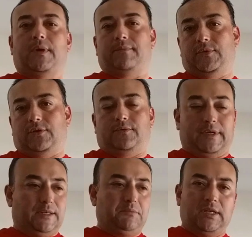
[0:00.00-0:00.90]
But
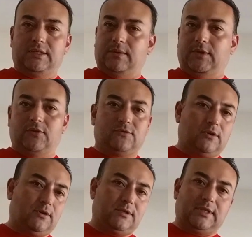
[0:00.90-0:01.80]
in the meantime that you
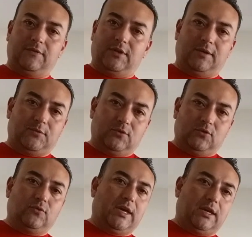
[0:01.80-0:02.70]
start saving up
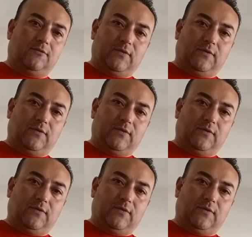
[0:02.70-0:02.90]
to do that,